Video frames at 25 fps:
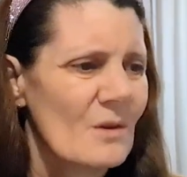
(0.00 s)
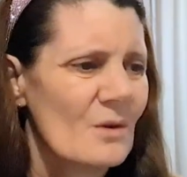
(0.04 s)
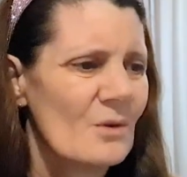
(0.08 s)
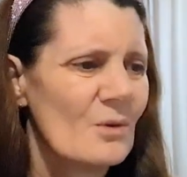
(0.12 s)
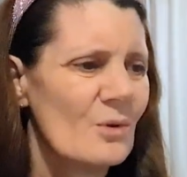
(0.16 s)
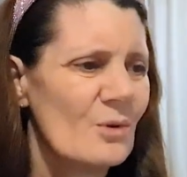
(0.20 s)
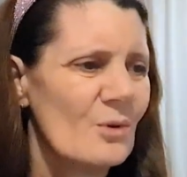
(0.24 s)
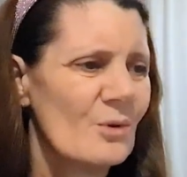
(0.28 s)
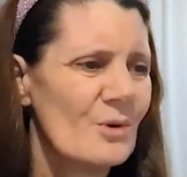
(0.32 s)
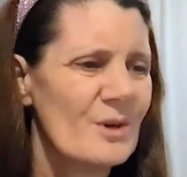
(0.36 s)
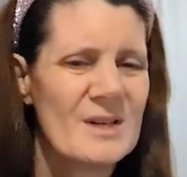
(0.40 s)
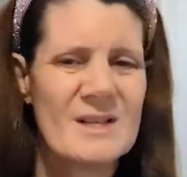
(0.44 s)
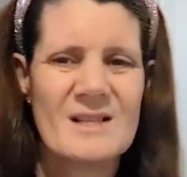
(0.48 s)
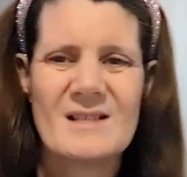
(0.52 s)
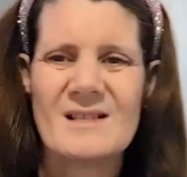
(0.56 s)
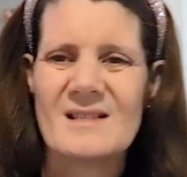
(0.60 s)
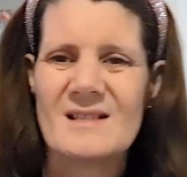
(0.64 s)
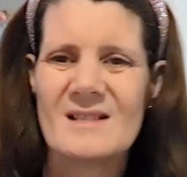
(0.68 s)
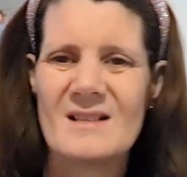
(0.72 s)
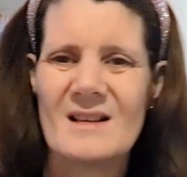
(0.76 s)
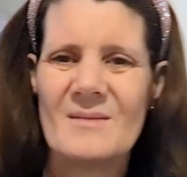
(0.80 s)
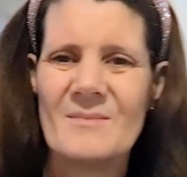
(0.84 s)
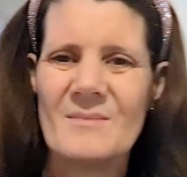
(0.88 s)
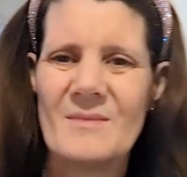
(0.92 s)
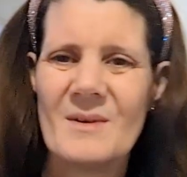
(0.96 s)
or it's
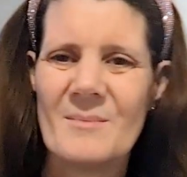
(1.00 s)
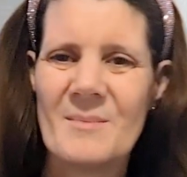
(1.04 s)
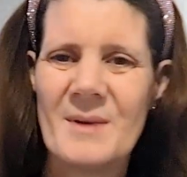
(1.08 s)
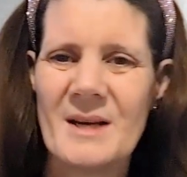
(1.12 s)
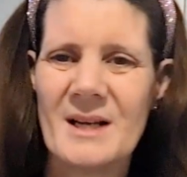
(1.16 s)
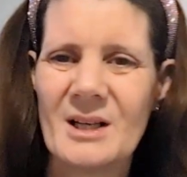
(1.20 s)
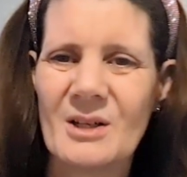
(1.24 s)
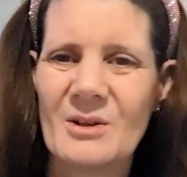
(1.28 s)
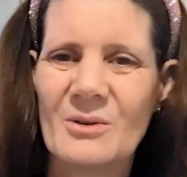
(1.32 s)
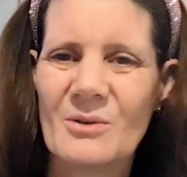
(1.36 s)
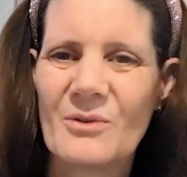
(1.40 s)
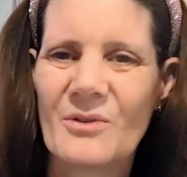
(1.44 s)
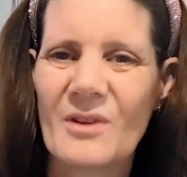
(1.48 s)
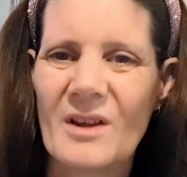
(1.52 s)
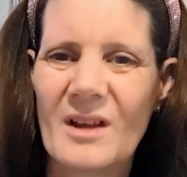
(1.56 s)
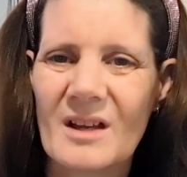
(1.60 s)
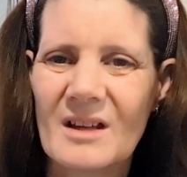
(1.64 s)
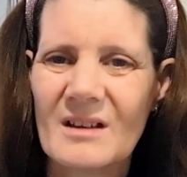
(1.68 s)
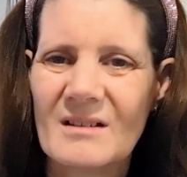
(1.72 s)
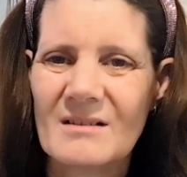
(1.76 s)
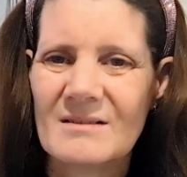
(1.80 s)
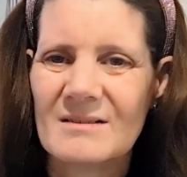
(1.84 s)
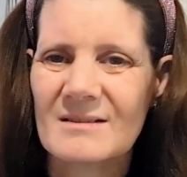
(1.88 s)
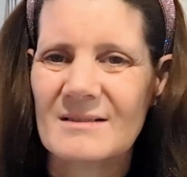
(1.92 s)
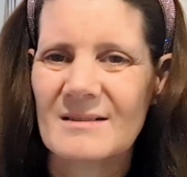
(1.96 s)
a medical
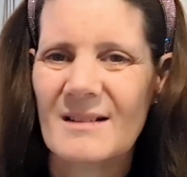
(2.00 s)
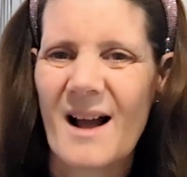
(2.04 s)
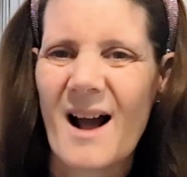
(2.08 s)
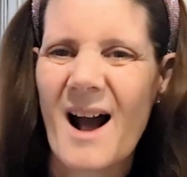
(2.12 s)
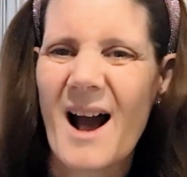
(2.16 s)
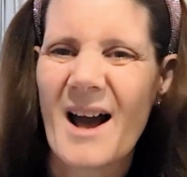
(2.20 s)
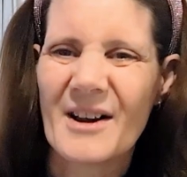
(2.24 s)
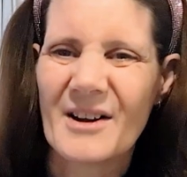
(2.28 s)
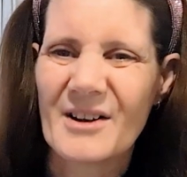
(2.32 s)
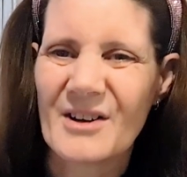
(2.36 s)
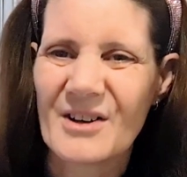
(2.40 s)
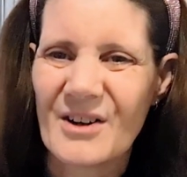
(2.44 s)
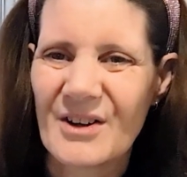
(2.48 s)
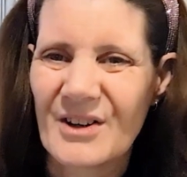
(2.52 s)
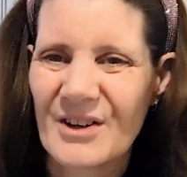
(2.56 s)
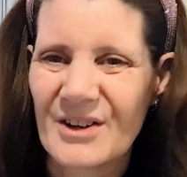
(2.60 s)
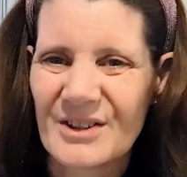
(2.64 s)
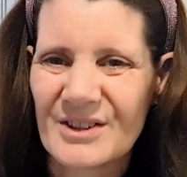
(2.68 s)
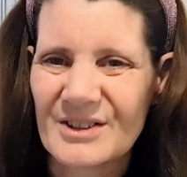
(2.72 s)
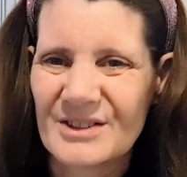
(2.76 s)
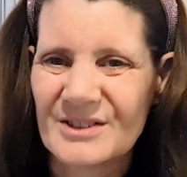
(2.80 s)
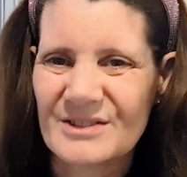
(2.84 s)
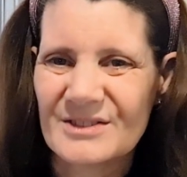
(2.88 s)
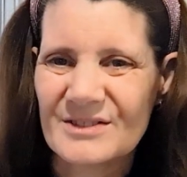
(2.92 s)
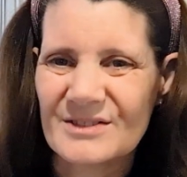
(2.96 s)
thing. I don't know.